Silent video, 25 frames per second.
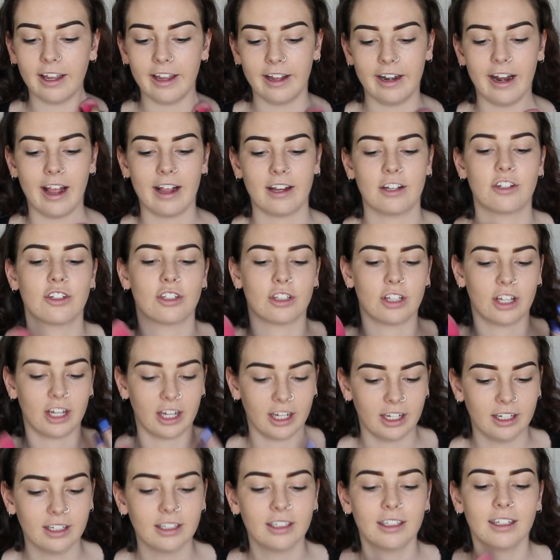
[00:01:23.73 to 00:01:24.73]
it
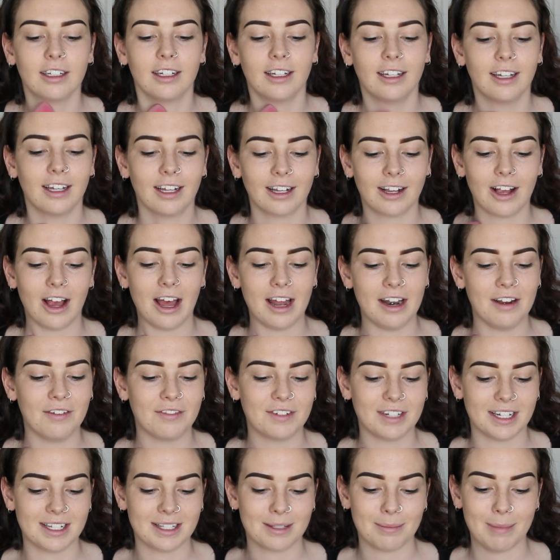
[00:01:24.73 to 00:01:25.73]
actually kind
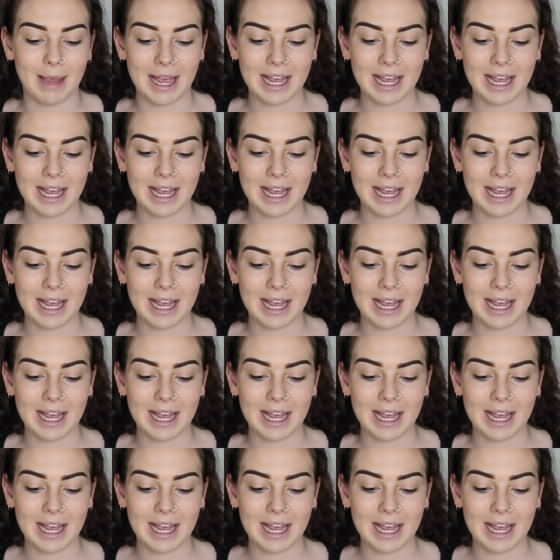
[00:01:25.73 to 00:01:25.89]
of does